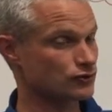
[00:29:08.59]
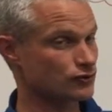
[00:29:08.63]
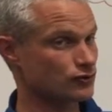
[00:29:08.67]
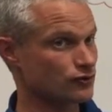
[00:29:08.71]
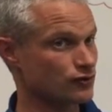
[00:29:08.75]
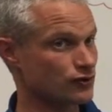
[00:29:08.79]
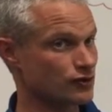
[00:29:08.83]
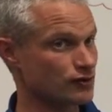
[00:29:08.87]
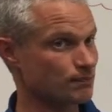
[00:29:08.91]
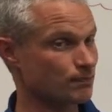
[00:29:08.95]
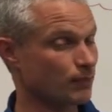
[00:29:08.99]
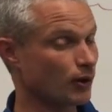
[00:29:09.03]
to
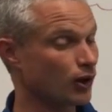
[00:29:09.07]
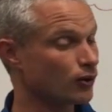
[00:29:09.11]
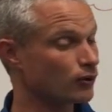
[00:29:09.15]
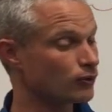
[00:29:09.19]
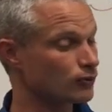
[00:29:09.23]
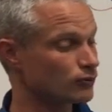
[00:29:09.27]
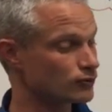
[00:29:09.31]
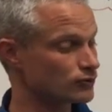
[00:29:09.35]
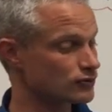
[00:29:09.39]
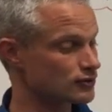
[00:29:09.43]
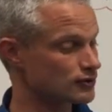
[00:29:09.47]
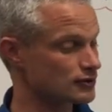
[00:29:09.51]
the
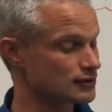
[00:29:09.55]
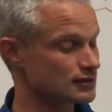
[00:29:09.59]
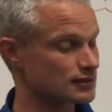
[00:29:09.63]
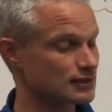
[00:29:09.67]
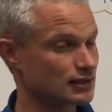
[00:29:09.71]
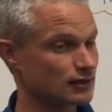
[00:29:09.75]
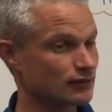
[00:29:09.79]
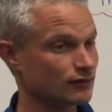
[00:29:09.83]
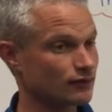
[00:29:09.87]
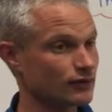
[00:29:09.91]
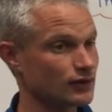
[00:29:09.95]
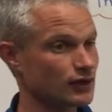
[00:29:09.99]
poles
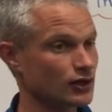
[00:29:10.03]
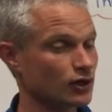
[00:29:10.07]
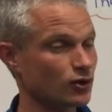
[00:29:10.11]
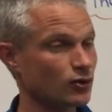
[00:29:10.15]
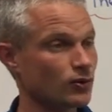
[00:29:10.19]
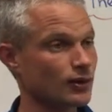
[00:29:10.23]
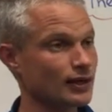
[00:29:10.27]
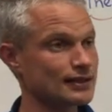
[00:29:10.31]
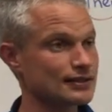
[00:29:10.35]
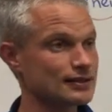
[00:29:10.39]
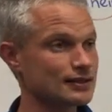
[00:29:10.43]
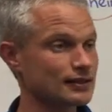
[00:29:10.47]
instead of the
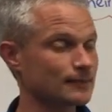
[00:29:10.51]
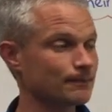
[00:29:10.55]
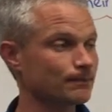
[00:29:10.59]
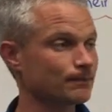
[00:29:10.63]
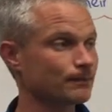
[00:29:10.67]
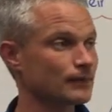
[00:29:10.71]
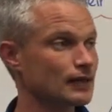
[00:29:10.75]
equator.